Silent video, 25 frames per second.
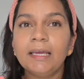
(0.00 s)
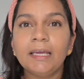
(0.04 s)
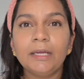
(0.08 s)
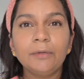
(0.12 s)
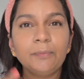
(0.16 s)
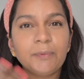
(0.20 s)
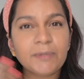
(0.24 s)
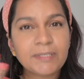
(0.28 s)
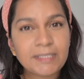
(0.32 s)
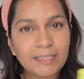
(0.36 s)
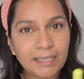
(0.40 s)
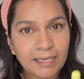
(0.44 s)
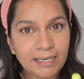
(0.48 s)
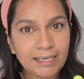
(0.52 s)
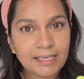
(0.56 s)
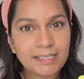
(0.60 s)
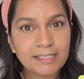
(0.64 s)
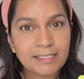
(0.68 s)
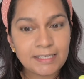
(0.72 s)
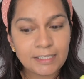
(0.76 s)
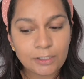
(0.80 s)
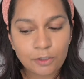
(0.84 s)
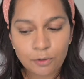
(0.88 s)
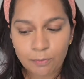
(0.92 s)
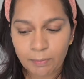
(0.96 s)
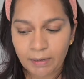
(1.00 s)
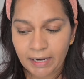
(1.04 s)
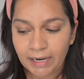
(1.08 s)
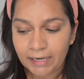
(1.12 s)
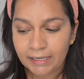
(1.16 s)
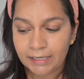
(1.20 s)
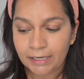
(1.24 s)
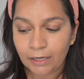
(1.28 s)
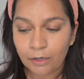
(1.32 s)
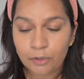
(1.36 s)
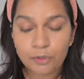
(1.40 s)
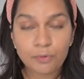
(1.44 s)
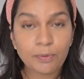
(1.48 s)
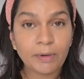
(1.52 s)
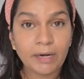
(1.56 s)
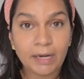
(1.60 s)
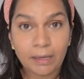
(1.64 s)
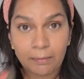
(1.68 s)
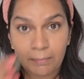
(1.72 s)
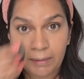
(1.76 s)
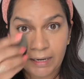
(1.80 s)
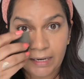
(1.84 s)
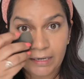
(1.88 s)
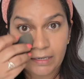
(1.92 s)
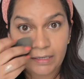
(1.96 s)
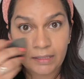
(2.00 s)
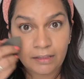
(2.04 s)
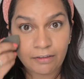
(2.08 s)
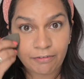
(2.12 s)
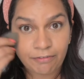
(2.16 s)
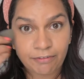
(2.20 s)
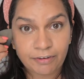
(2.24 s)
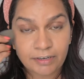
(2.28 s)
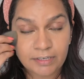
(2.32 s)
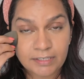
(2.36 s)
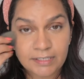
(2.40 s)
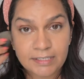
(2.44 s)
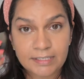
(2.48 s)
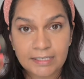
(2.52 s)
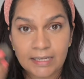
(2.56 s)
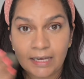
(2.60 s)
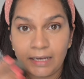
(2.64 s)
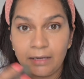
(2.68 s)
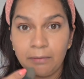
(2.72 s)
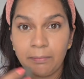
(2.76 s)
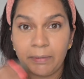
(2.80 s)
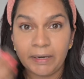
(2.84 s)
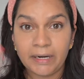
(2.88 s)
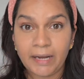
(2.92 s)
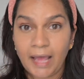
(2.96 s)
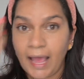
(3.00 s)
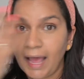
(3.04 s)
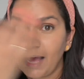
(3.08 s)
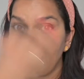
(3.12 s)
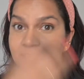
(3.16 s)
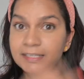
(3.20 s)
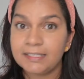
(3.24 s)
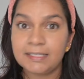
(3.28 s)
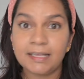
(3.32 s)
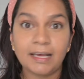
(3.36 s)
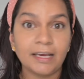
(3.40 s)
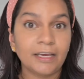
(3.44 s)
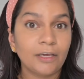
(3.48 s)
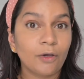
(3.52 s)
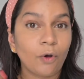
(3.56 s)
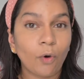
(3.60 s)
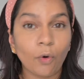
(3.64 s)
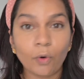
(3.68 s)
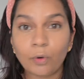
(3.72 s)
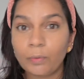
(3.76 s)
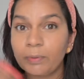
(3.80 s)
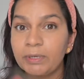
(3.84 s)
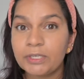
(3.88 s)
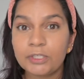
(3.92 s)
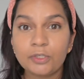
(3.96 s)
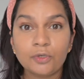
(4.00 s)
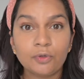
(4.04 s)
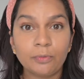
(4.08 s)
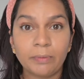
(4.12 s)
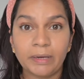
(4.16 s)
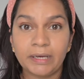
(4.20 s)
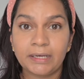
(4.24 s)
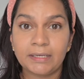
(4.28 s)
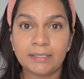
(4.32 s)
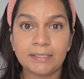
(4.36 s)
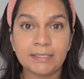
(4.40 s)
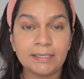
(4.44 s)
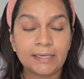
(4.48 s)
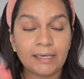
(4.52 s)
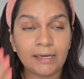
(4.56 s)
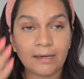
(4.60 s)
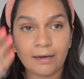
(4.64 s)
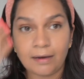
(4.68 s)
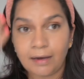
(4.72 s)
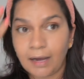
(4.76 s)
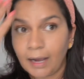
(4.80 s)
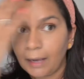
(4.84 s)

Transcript: It was easy to blend out when I blended the first side, but as I always do my concealer,